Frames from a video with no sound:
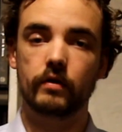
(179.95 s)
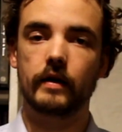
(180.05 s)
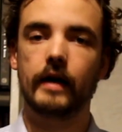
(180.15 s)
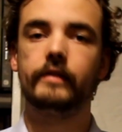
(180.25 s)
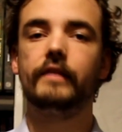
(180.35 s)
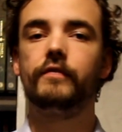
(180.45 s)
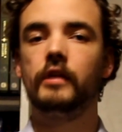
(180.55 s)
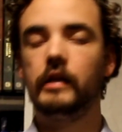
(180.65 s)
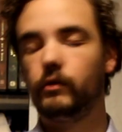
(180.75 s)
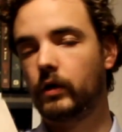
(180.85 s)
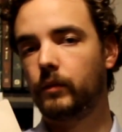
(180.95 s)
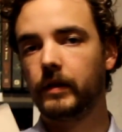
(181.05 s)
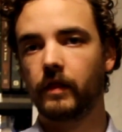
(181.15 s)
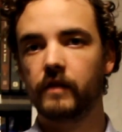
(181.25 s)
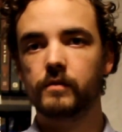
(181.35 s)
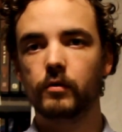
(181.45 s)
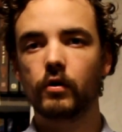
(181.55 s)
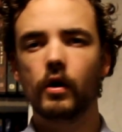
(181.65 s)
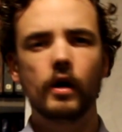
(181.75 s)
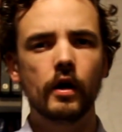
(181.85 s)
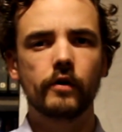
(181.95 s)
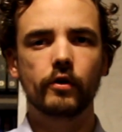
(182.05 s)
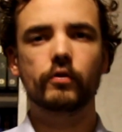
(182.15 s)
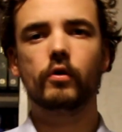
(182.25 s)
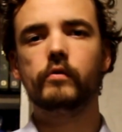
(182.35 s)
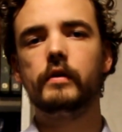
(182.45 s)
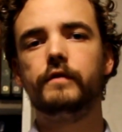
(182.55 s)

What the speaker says: I definitely recommend this book, not only